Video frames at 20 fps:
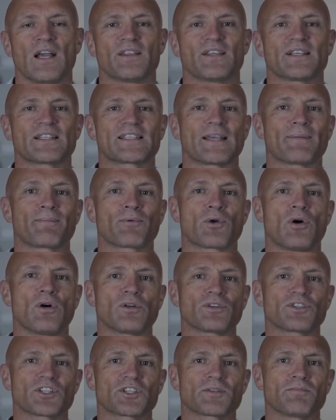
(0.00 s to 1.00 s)
The
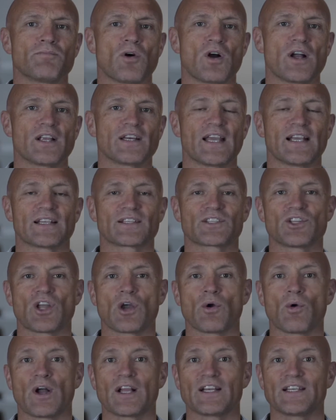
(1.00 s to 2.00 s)
subconscious mind has
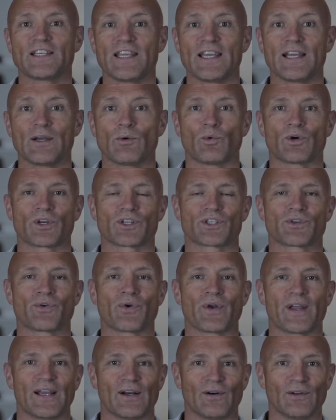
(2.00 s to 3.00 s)
no idea what
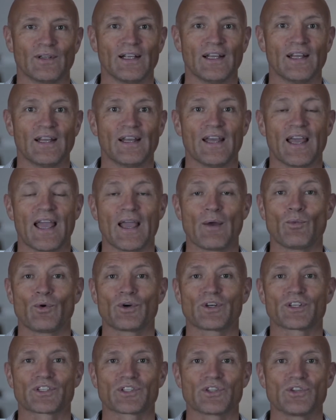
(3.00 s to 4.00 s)
is real and
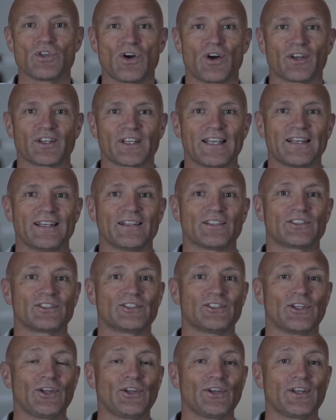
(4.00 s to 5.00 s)
what is not, and it
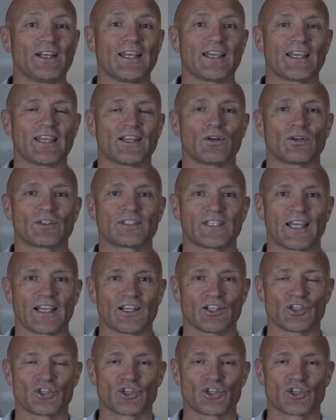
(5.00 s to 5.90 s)
certainly cannot take a